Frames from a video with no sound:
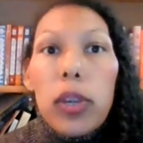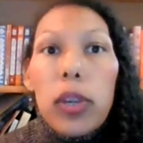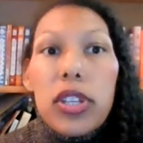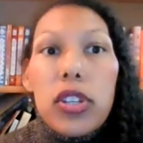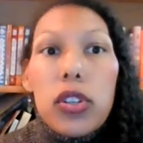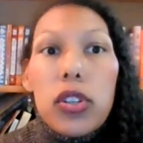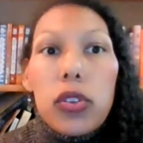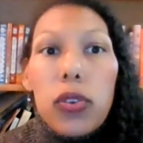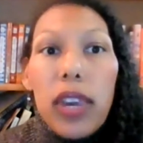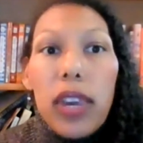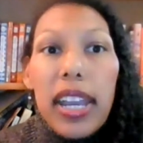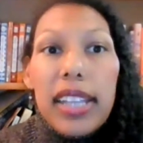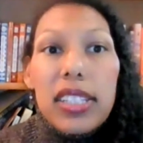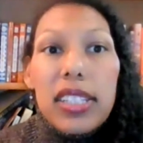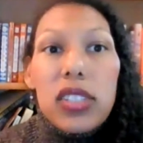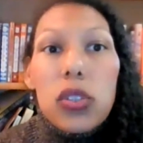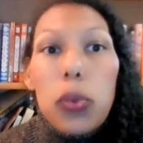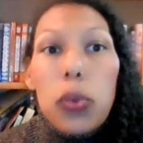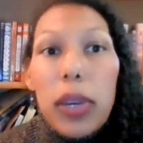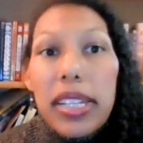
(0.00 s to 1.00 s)
Richard
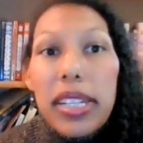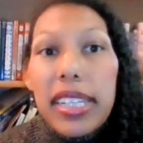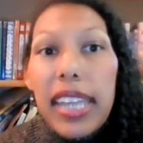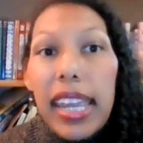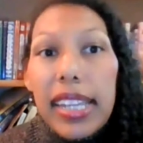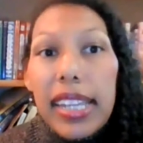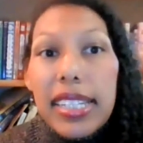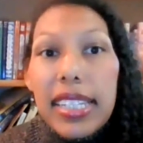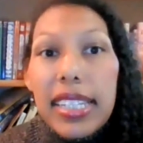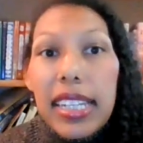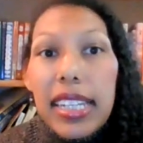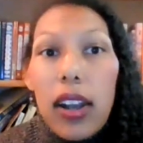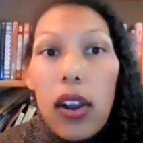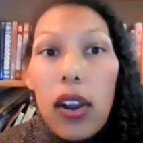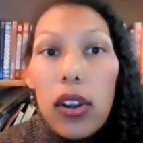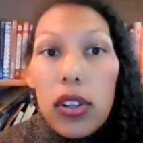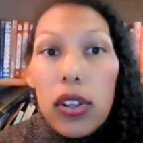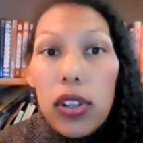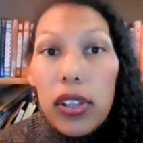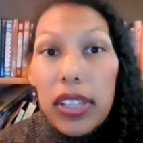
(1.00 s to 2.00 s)
Grant's 2018
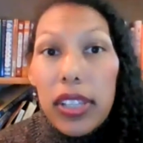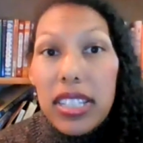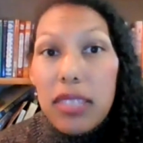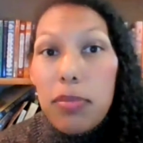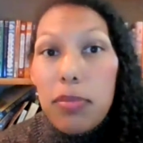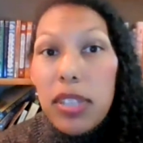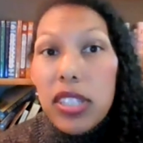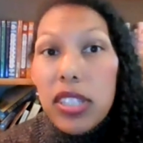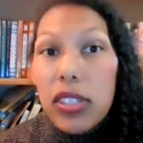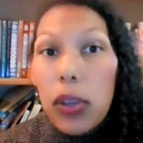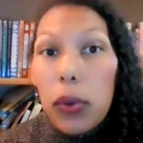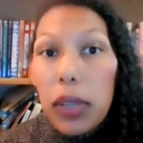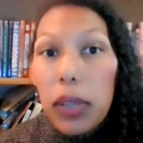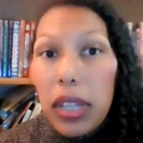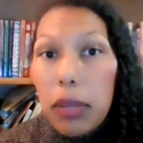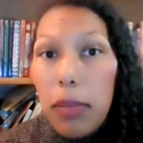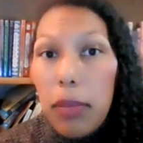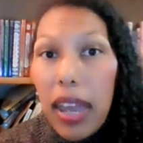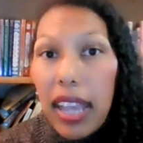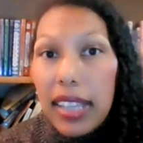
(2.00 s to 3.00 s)
article in
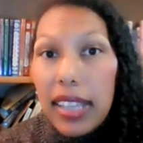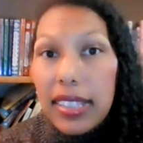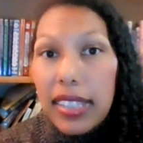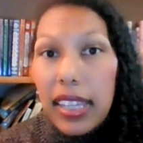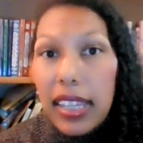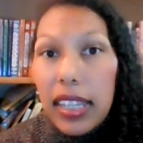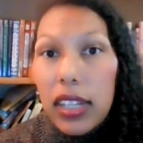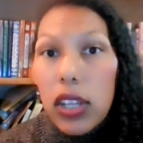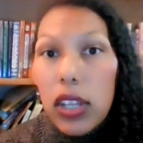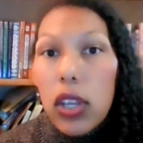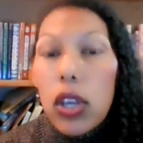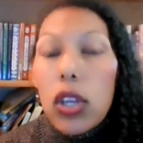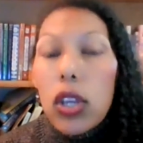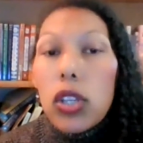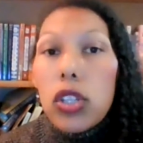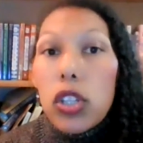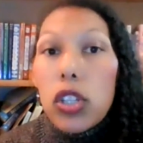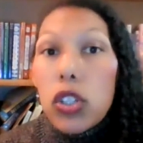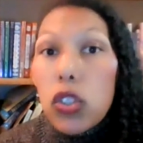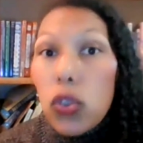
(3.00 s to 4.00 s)
Smithsonian Magazine,
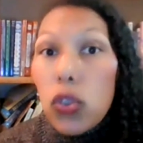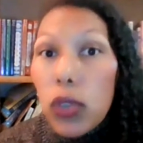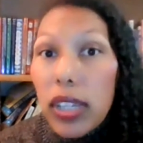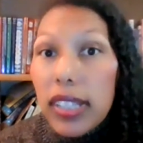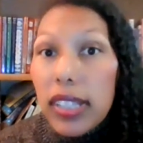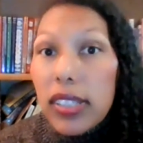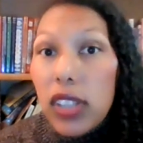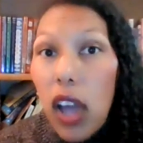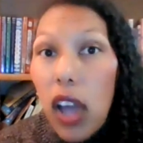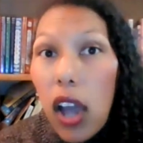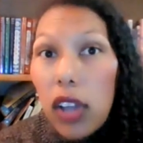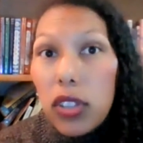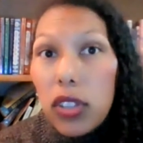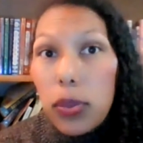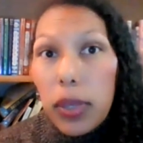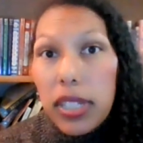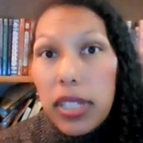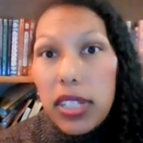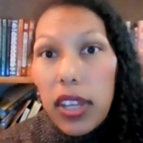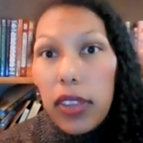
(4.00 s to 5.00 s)
"Do Trees Talk
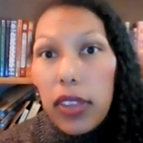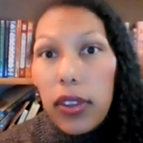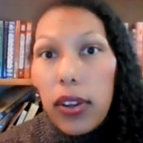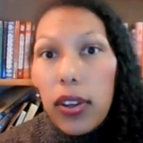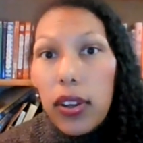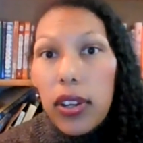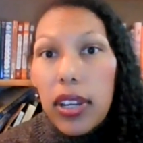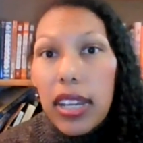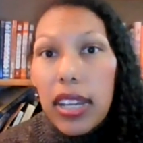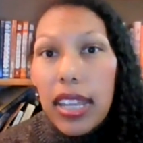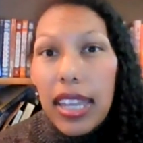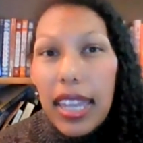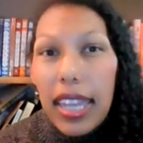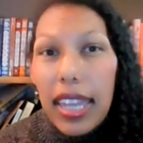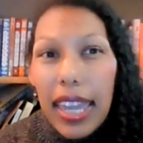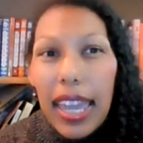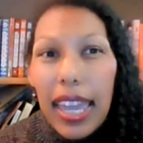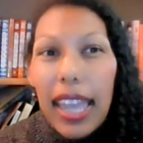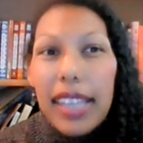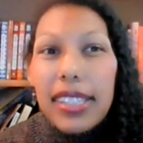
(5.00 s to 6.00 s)
to Each Other?"
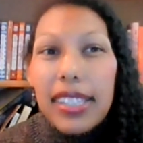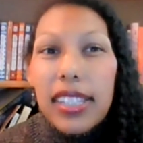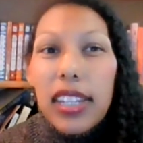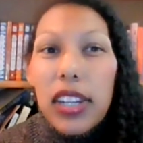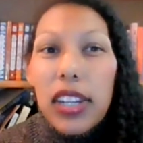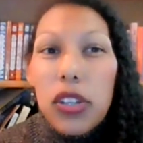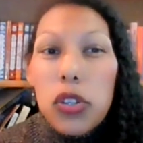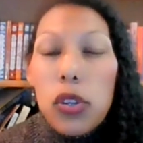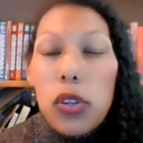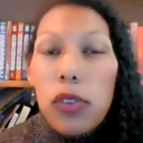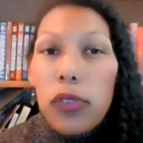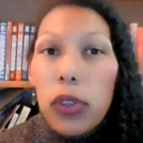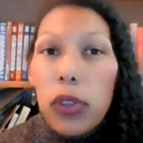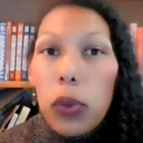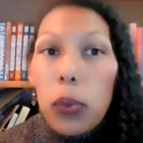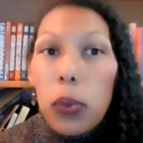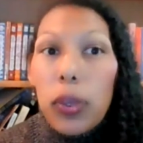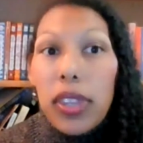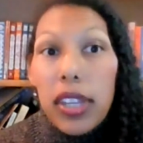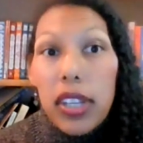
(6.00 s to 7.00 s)
is an
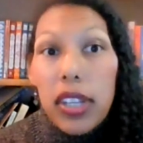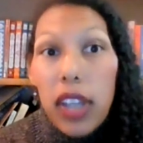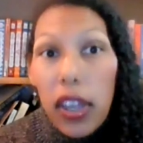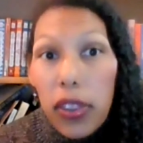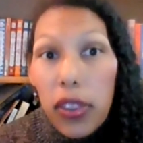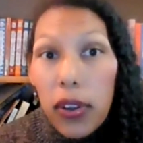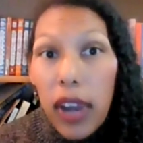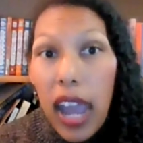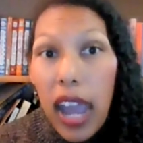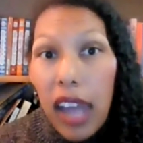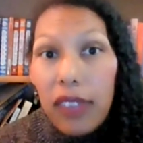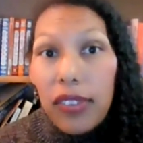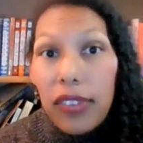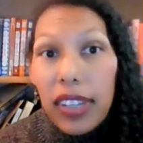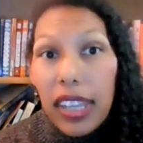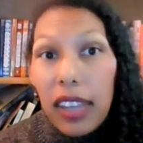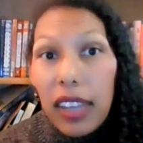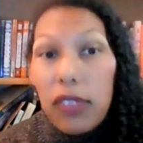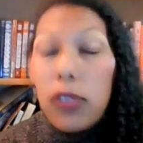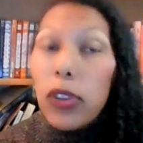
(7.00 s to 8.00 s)
interview with another
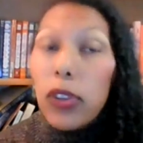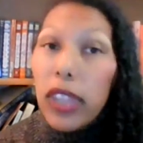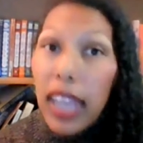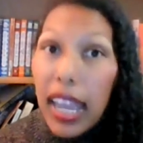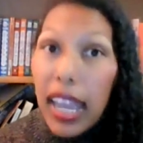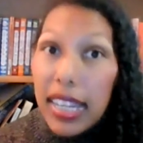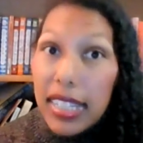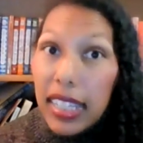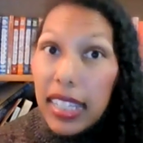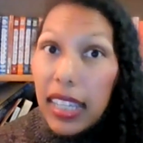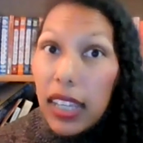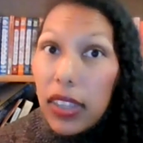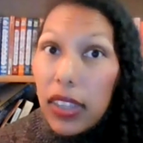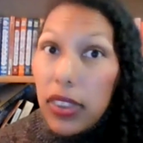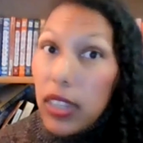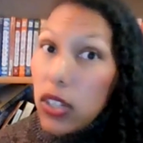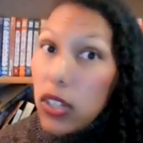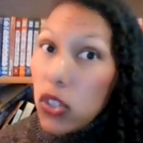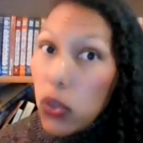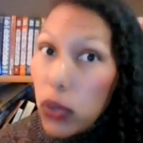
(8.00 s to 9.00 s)
advocate for the idea
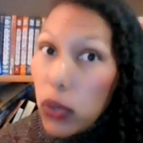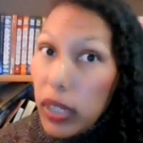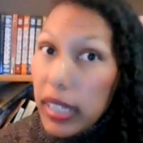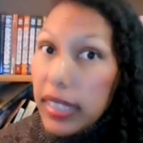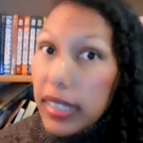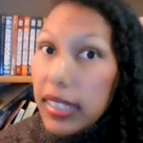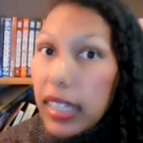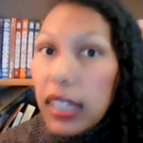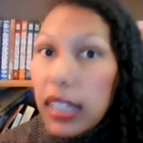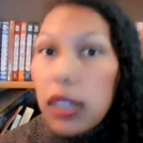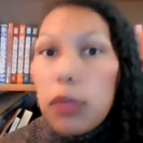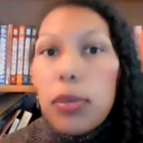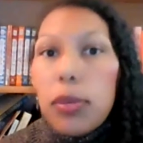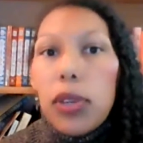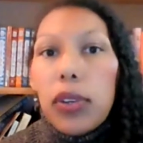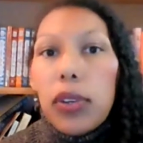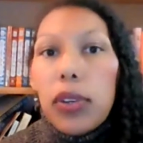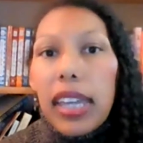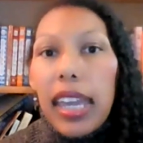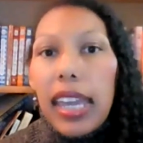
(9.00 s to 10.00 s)
that trees can
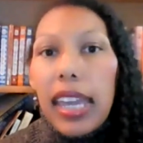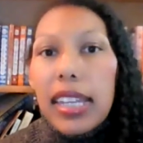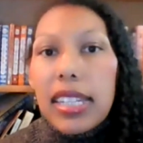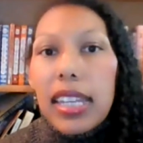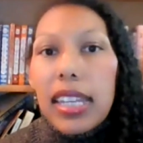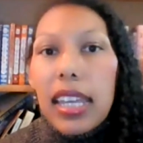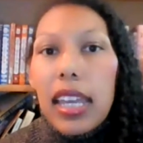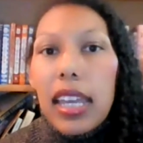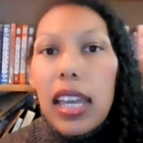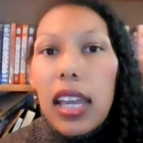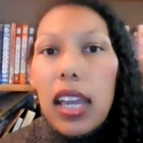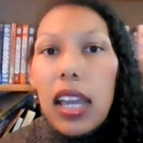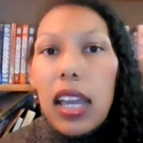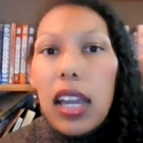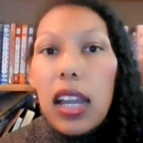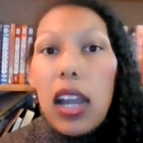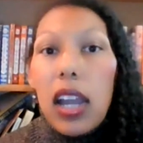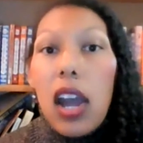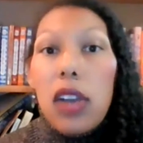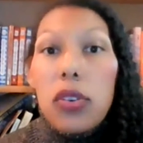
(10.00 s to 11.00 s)
communicate,
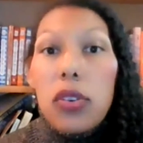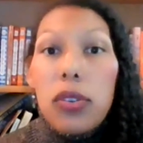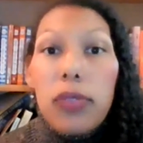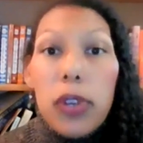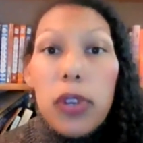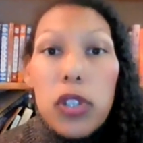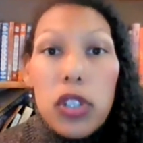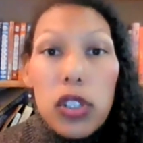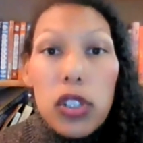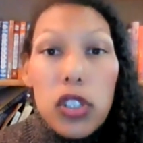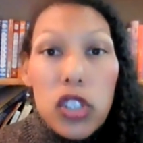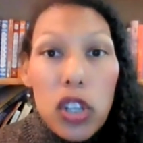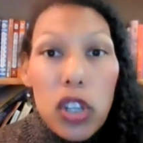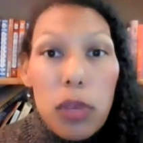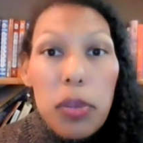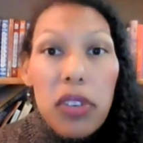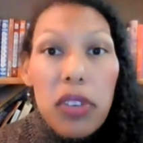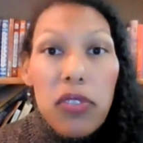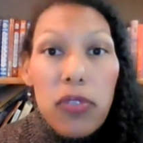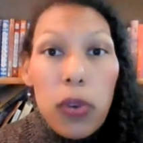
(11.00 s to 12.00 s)
controversial
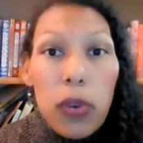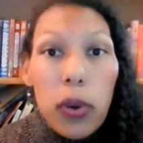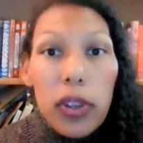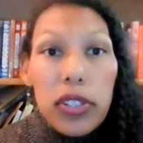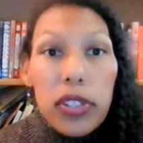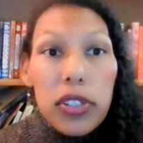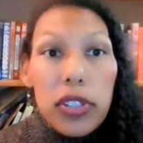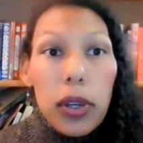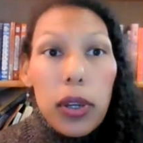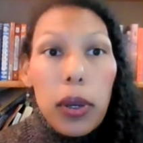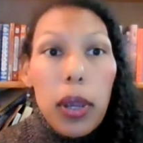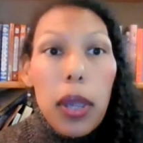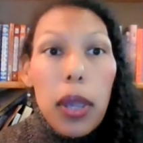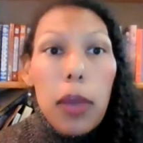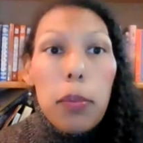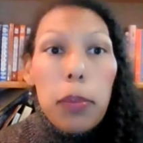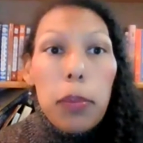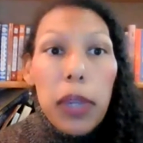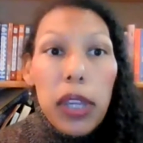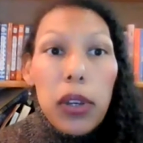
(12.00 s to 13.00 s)
German forester
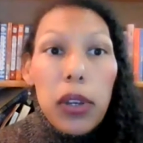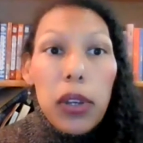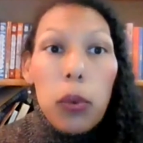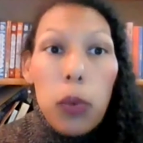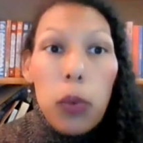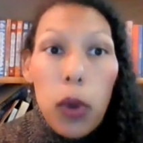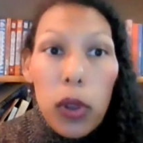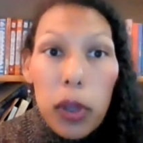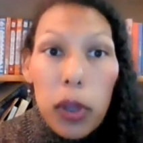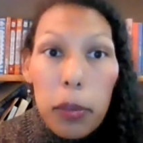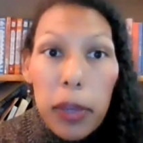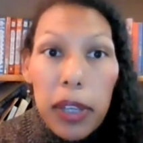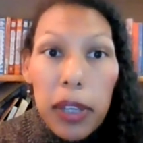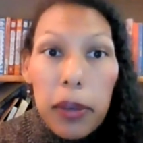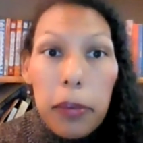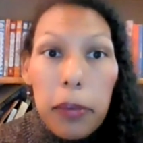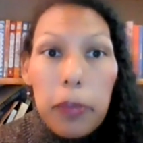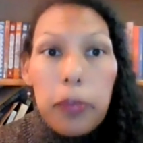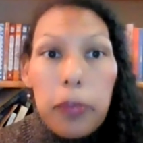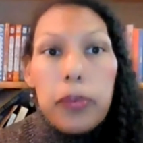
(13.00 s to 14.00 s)
Peter
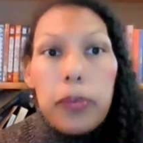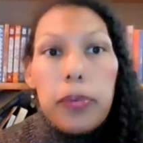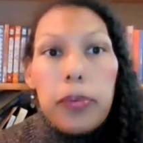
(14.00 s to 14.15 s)
Wohlleben.